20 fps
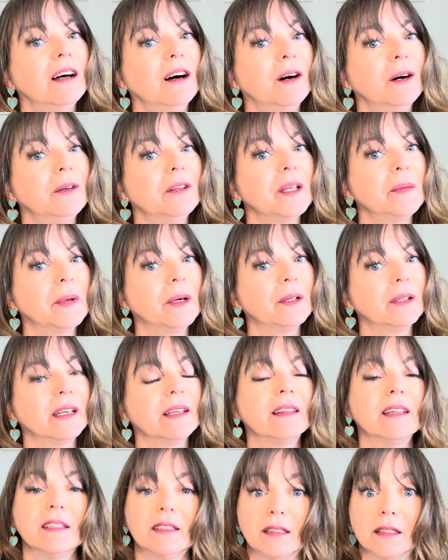Holy moly,
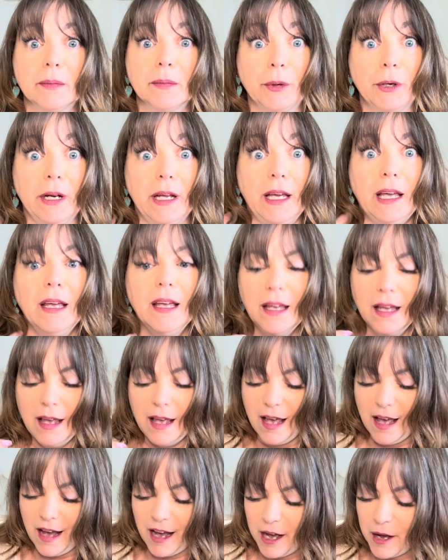this is pretty.
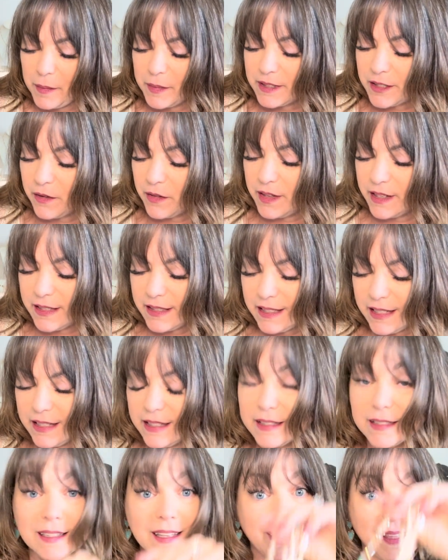So this
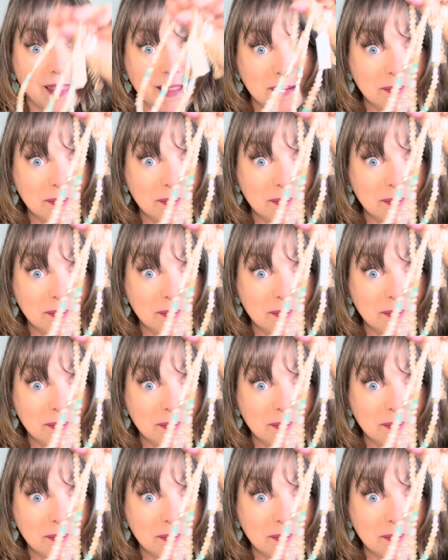is the